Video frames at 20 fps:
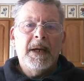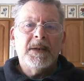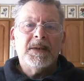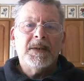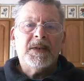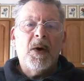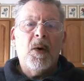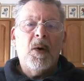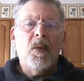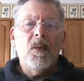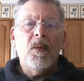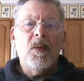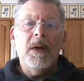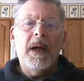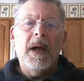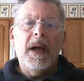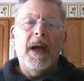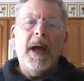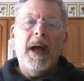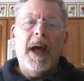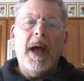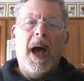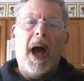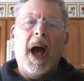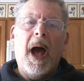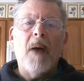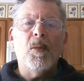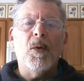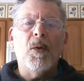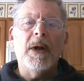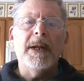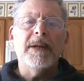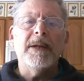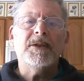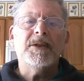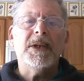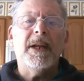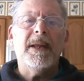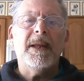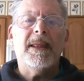So I
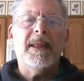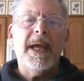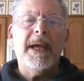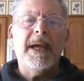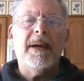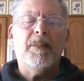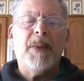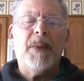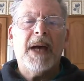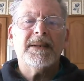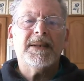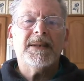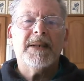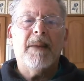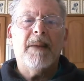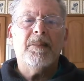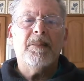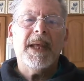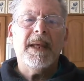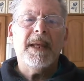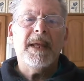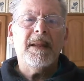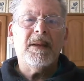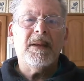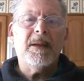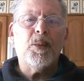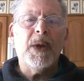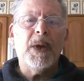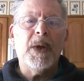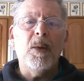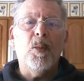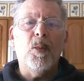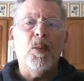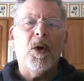wanted you to think about something, 3